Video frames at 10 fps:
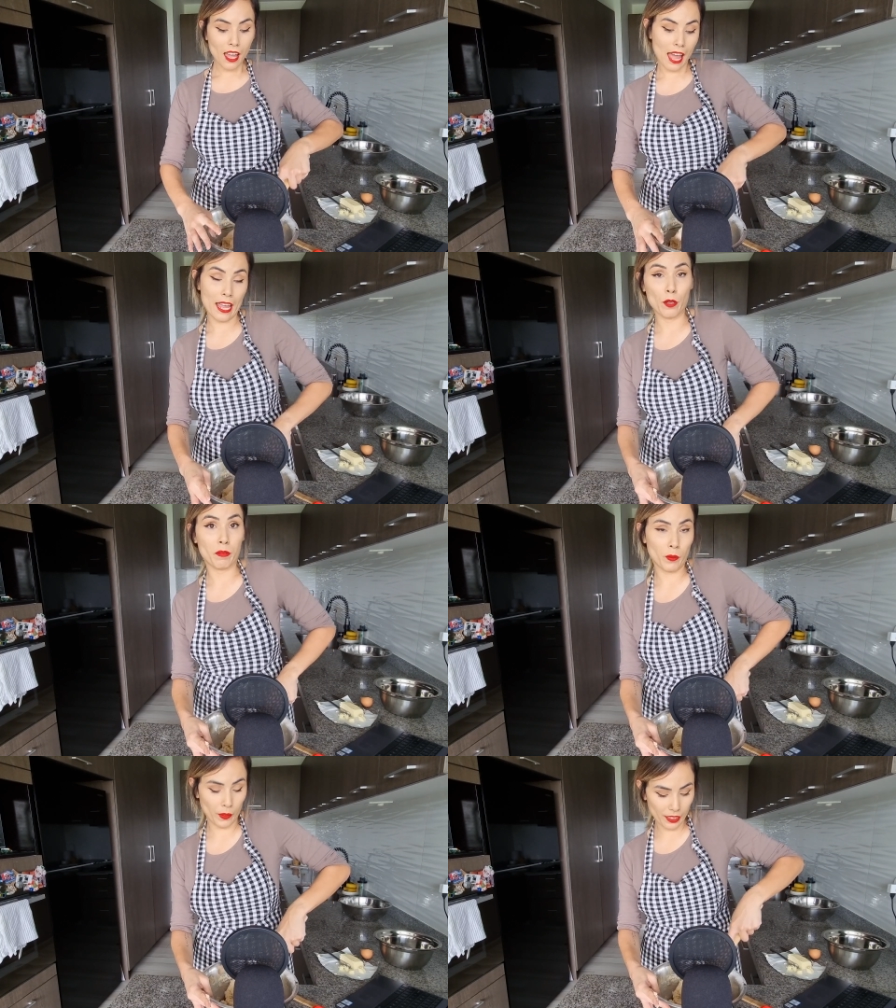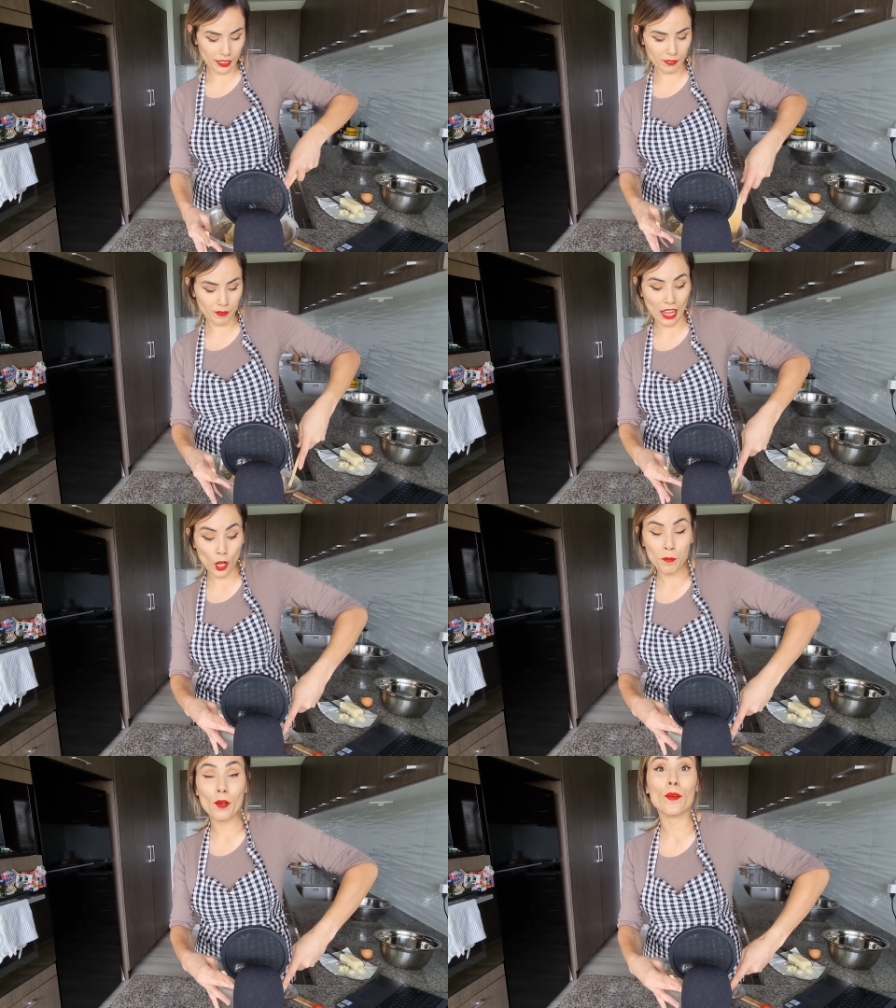I hope they work. I
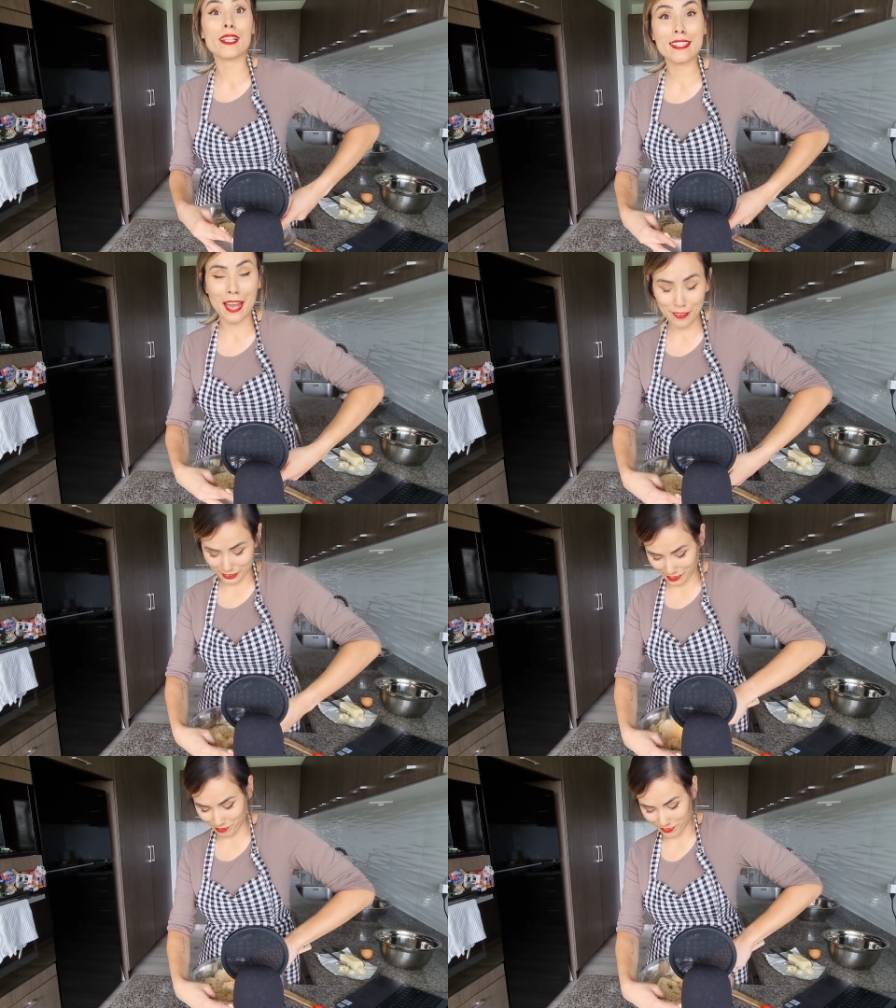hope it works out.